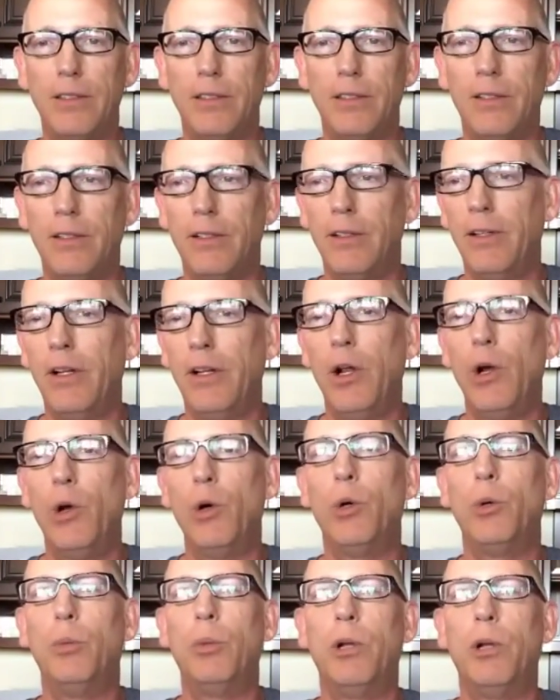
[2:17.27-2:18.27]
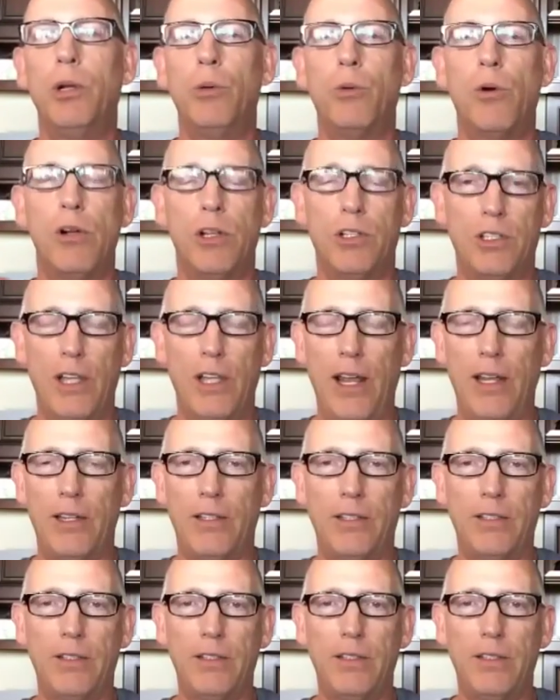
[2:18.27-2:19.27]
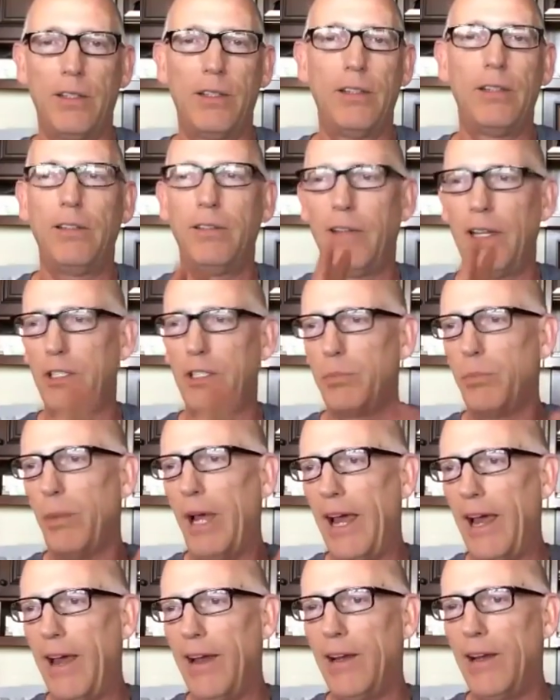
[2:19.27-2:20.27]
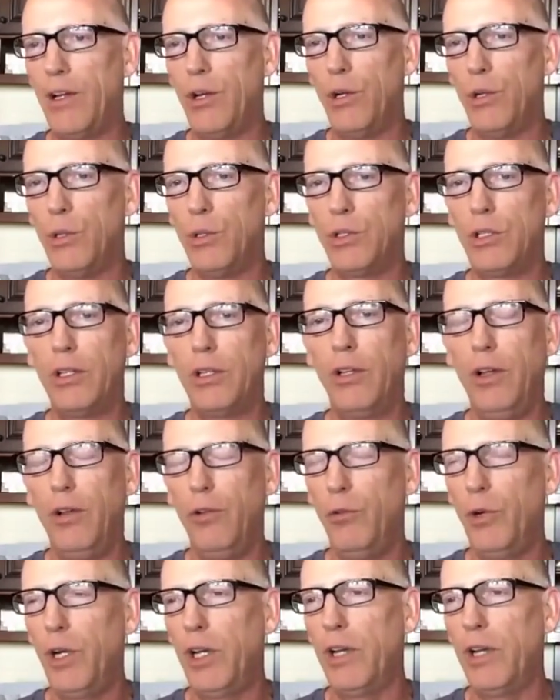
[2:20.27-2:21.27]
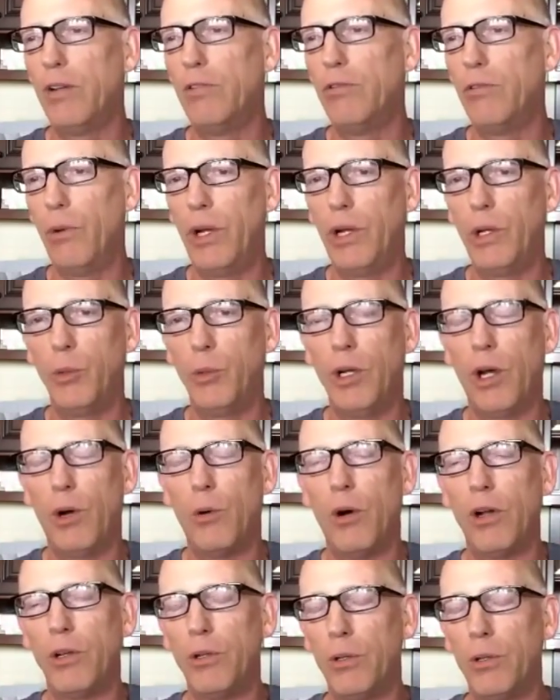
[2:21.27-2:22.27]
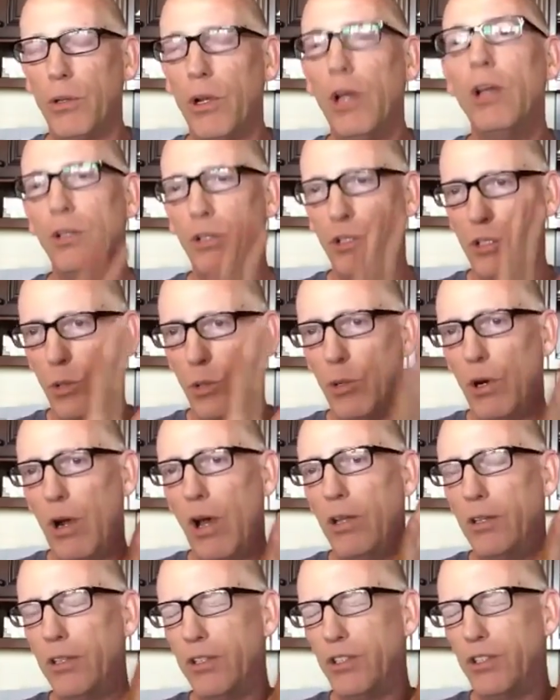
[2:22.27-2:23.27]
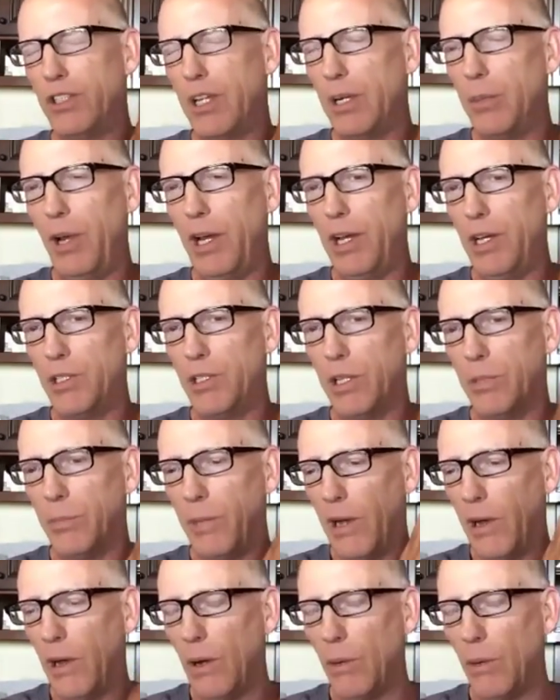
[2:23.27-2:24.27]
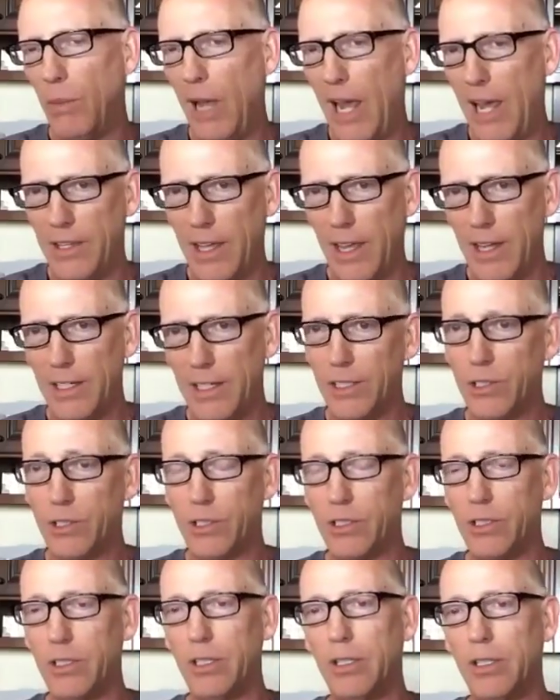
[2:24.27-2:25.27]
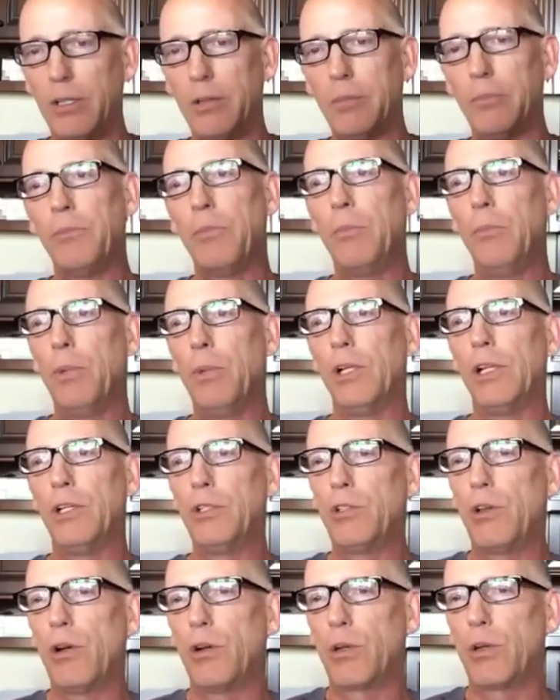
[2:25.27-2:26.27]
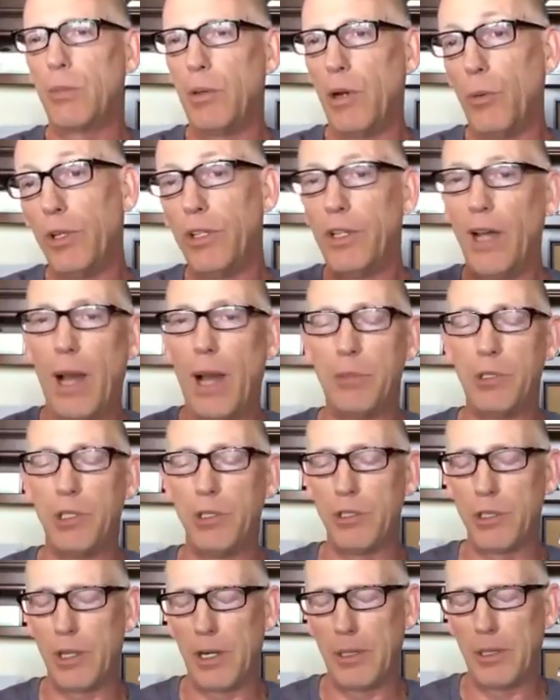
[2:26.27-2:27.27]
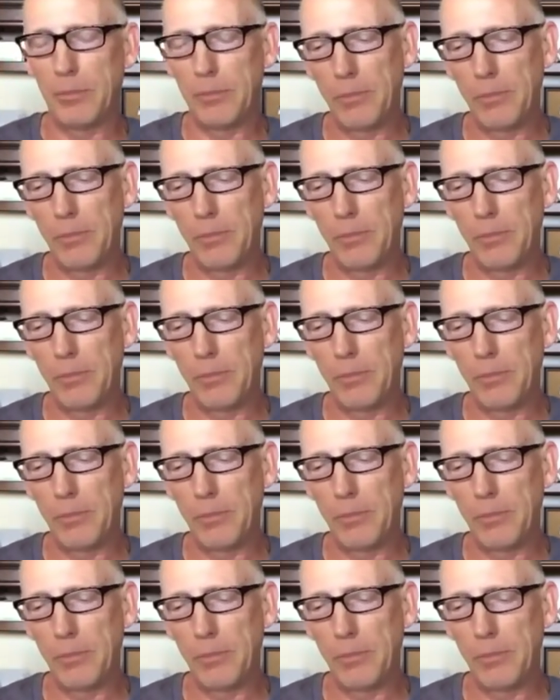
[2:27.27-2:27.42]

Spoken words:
Nobody wants that. That's bad news. If we can avoid it, we all want to. So we're all on the same page about how bad that is. But let's talk about what the options are.